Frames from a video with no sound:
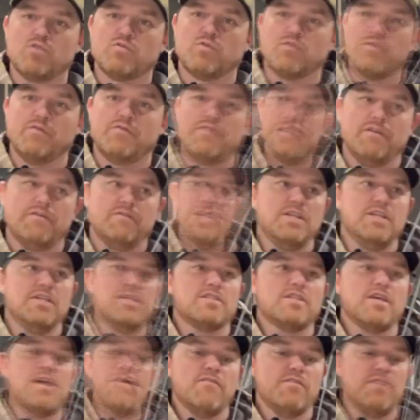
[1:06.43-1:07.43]
from 50 to
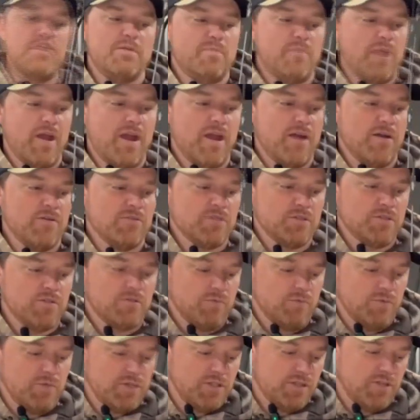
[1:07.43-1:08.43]
70 pounds
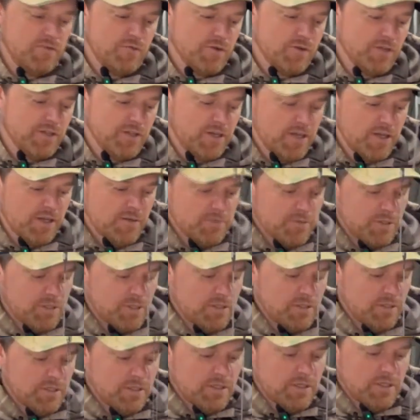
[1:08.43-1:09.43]
with different limbs.
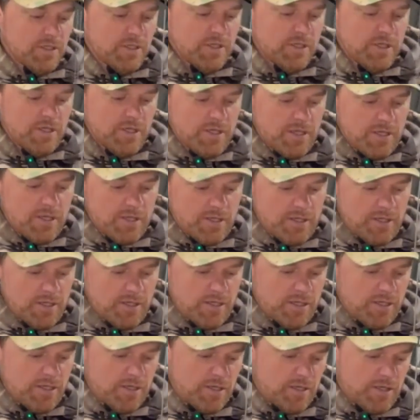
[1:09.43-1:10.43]

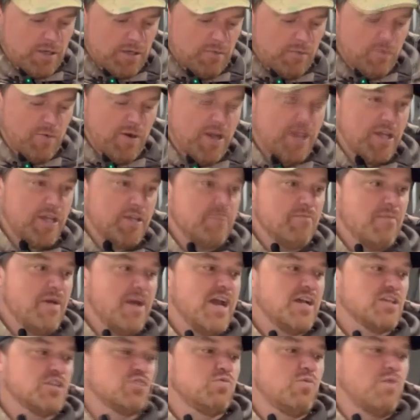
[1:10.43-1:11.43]
And
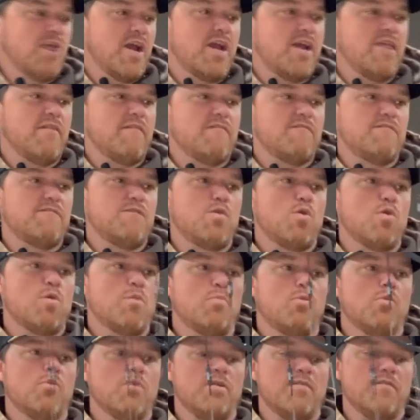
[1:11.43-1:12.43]
mass weight,
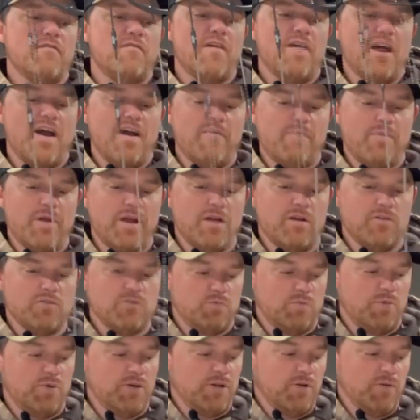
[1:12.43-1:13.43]
4.5 pounds,
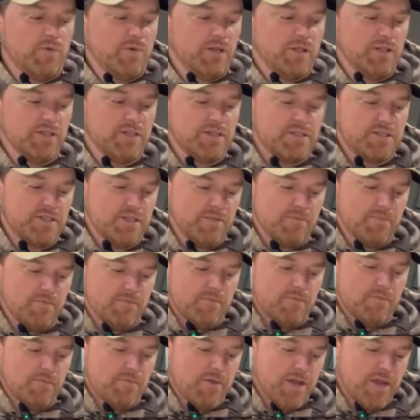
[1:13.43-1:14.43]
pretty realistic
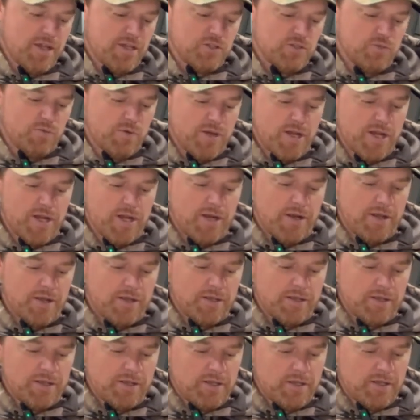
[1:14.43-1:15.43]
mass weight.
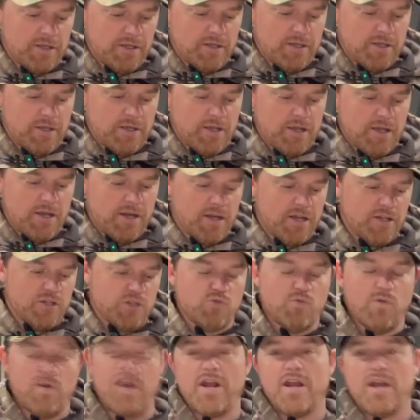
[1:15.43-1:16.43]
And it's
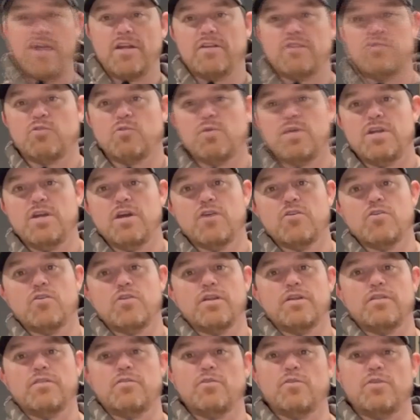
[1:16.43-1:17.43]
rated at
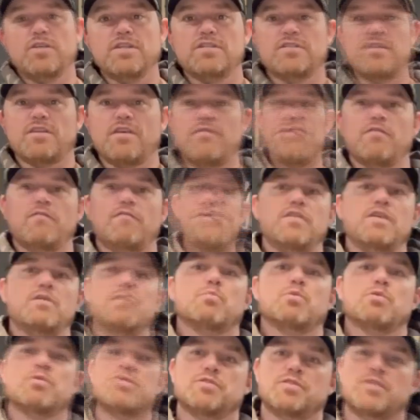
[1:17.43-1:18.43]
337 feet
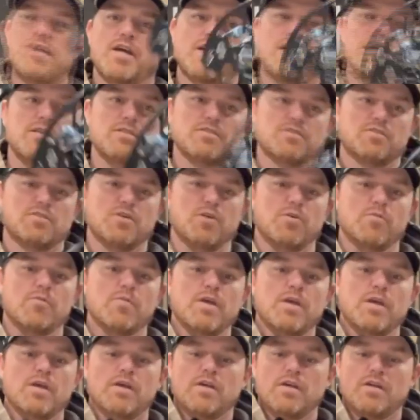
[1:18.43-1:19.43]
per second. So
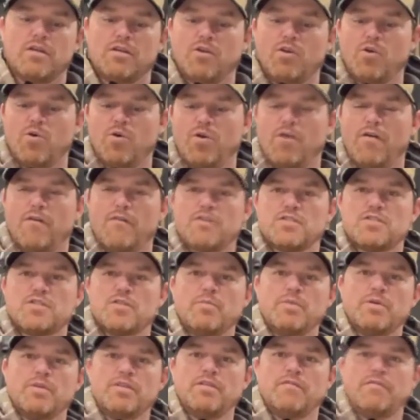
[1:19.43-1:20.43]
going over some
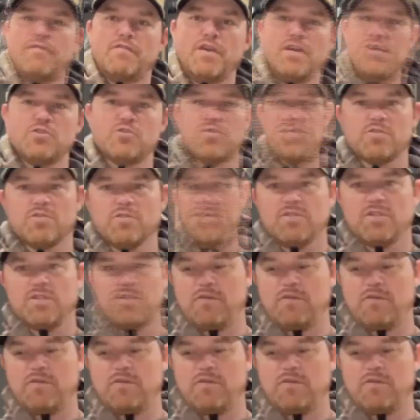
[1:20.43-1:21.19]
of the features on this